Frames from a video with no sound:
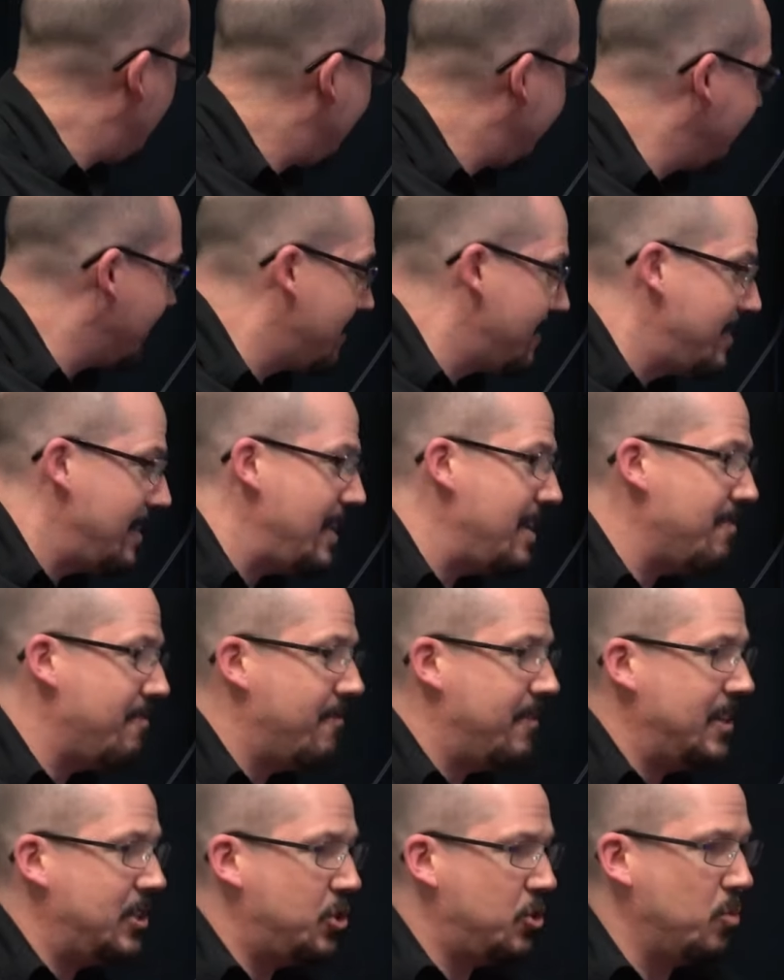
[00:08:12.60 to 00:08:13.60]
and see
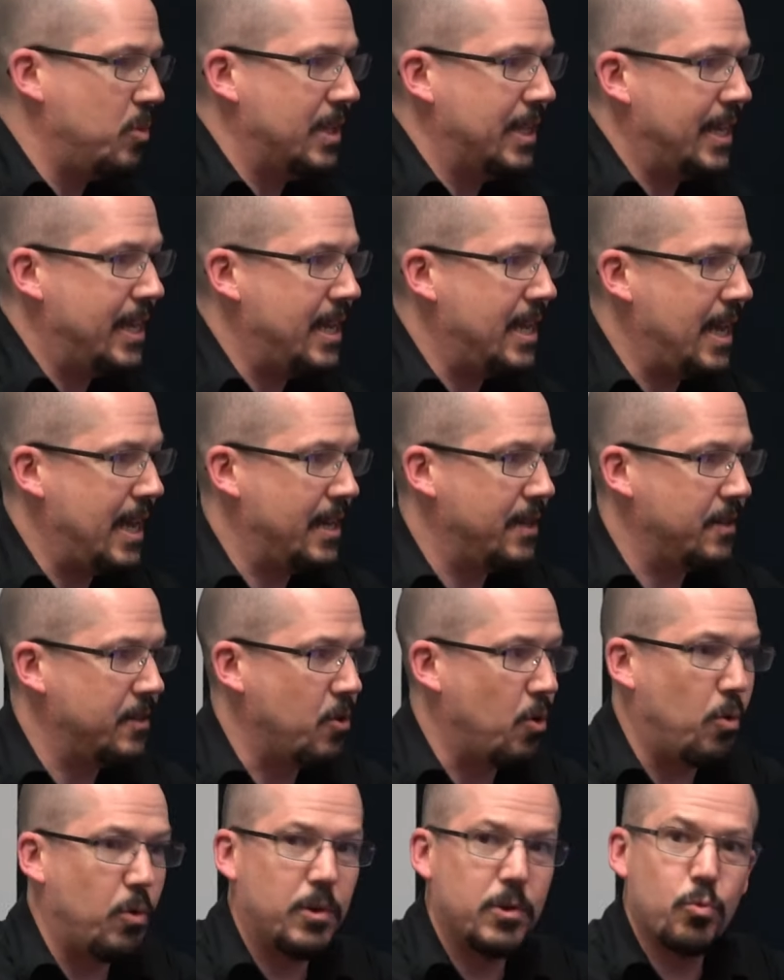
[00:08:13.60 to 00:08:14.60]
visually in
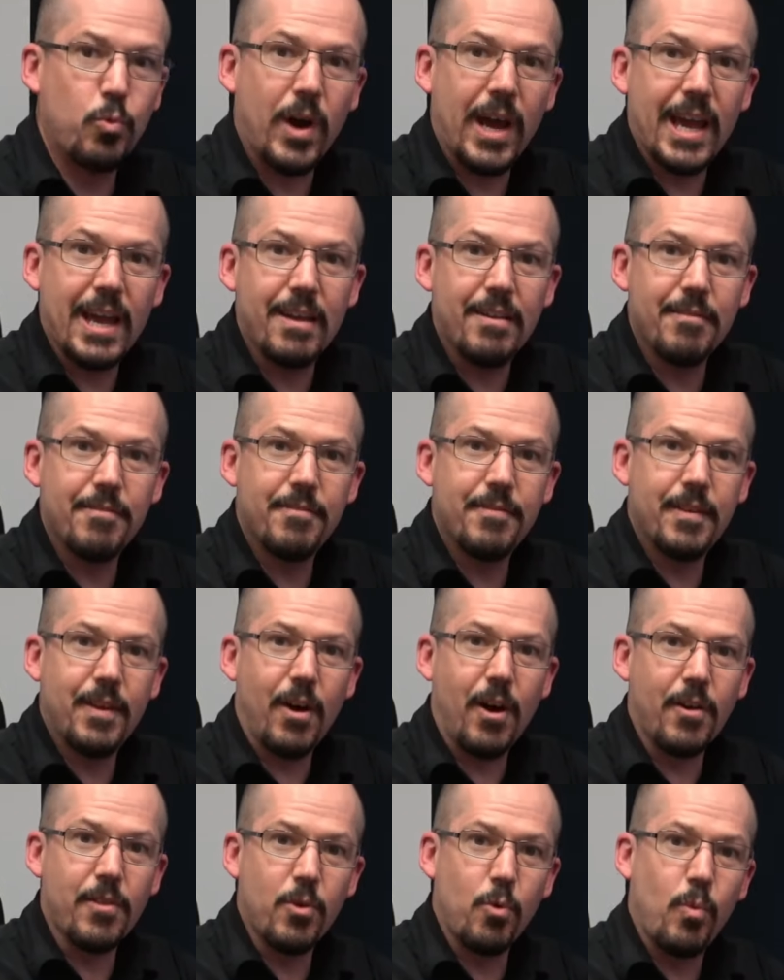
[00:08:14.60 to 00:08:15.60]
GoldWave
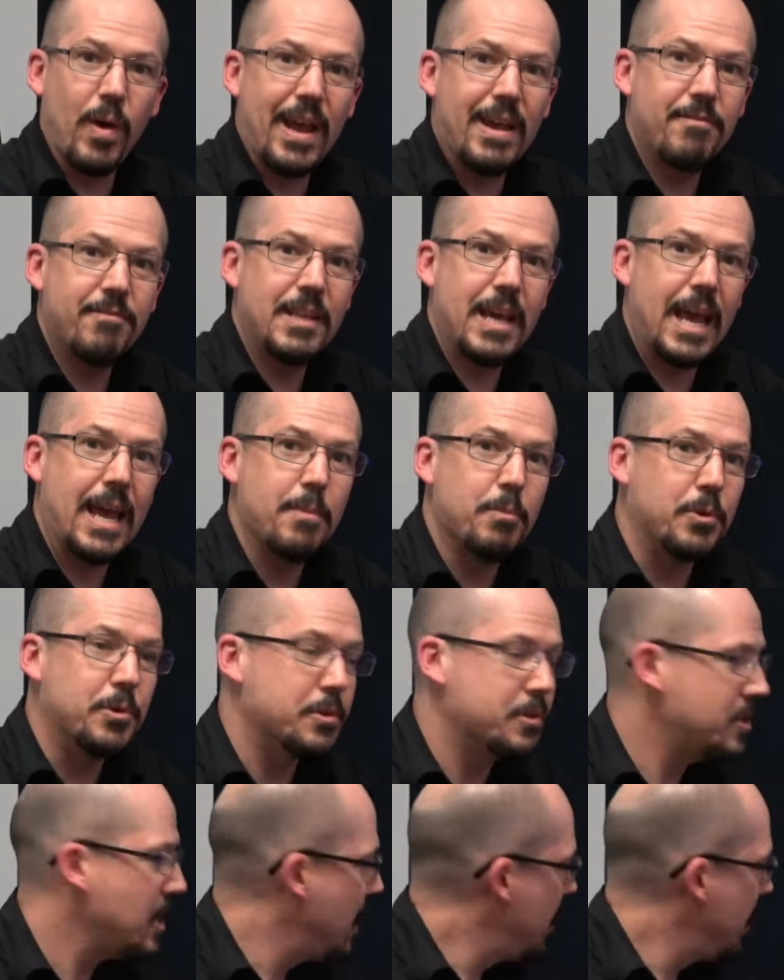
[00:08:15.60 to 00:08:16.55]
are the wave tables